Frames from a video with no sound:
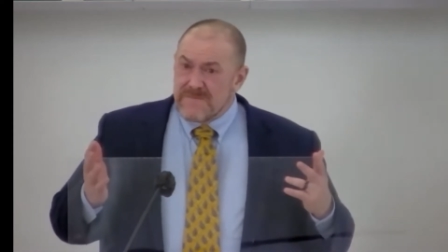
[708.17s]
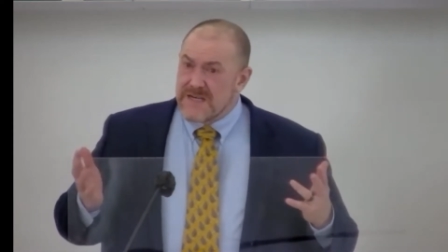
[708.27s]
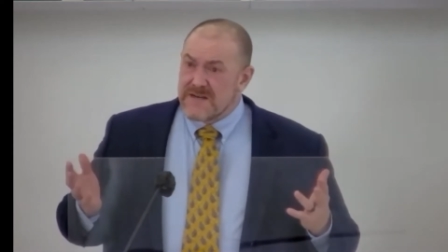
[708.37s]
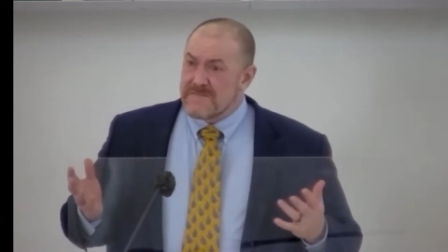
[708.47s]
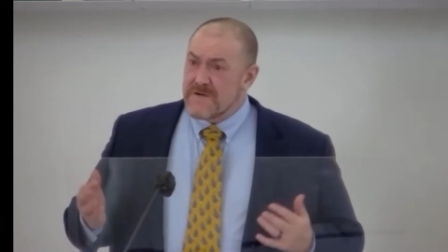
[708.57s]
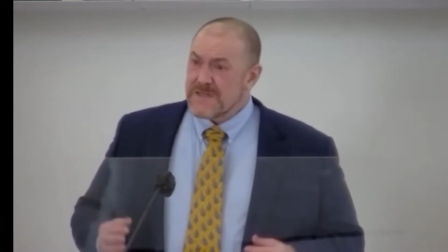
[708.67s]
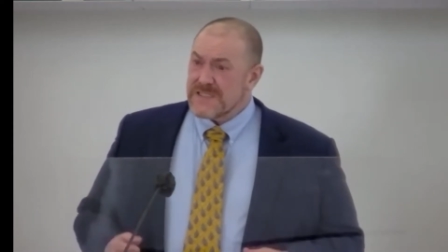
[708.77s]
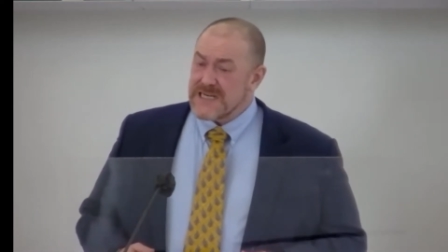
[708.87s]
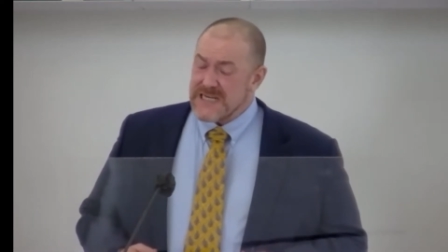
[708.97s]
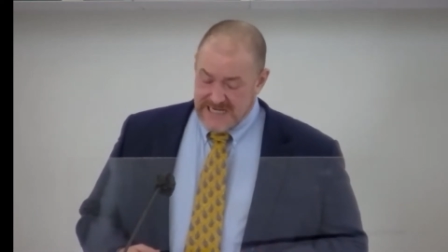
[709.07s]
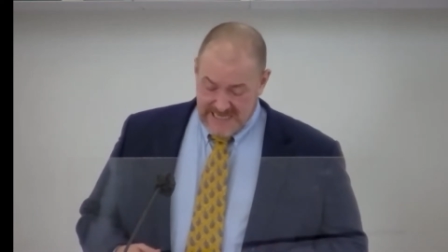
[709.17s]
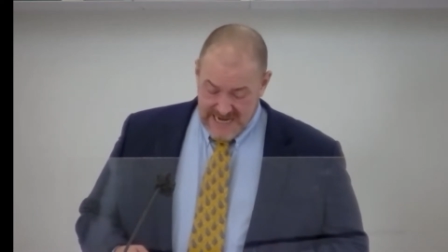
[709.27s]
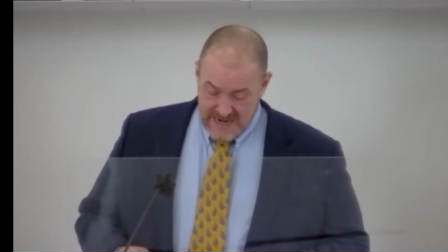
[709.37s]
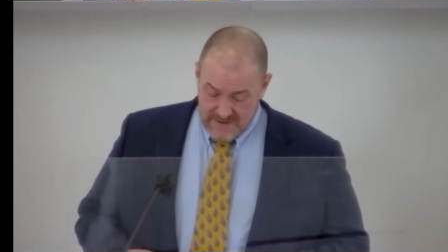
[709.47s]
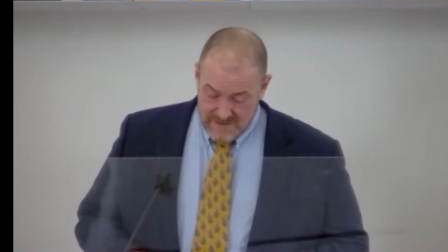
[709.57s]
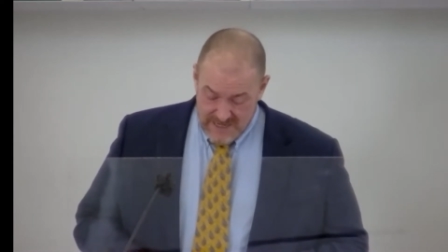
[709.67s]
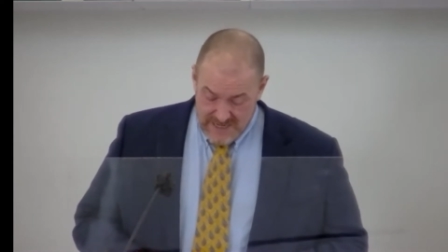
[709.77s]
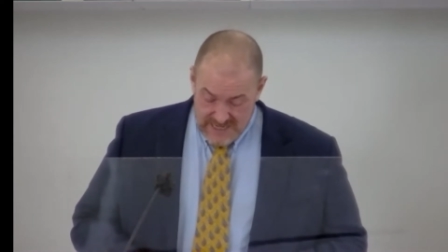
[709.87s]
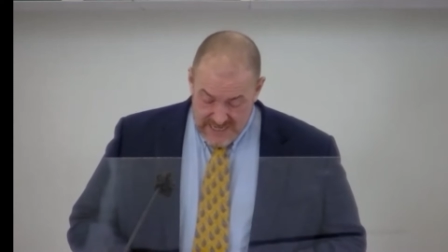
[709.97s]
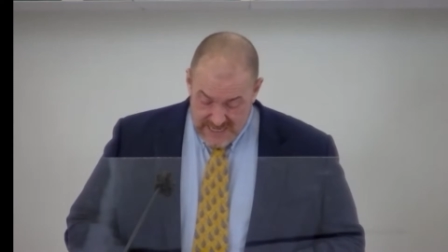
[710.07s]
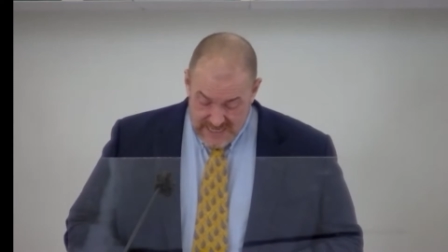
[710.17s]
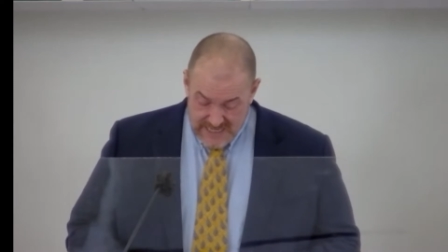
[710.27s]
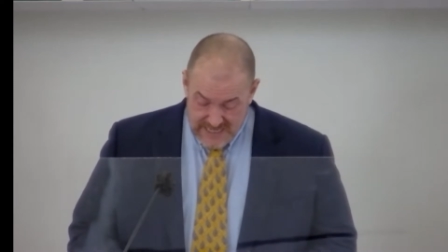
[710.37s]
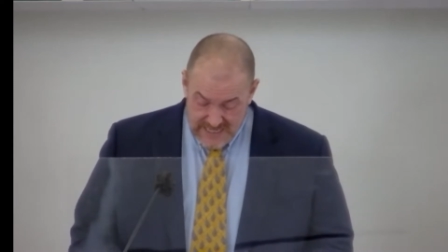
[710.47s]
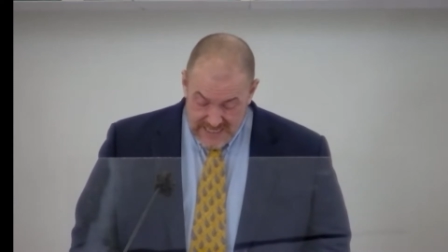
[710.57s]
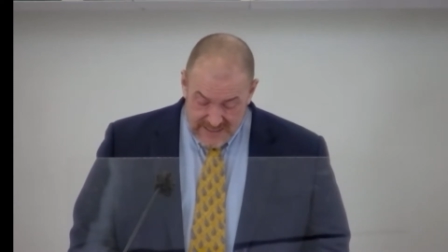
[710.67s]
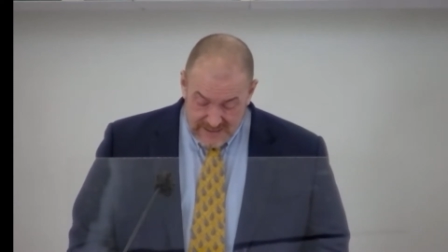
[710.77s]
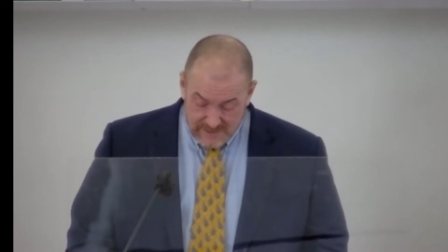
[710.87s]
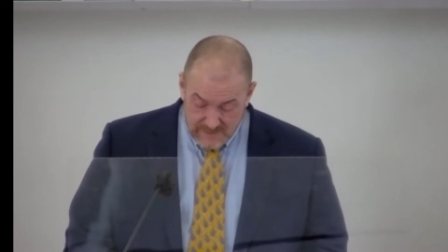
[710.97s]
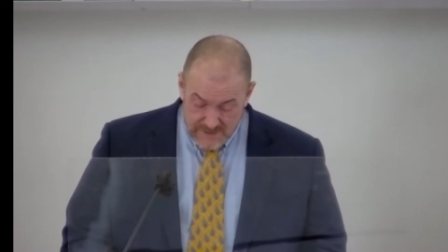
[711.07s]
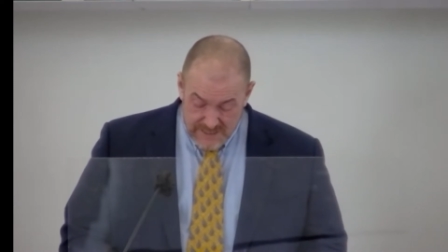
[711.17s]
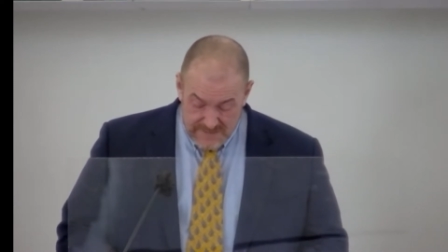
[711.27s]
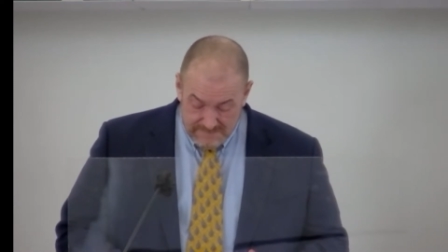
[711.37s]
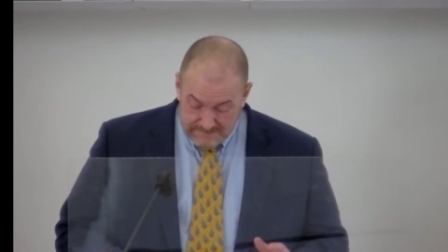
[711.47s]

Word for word: the diversity in town included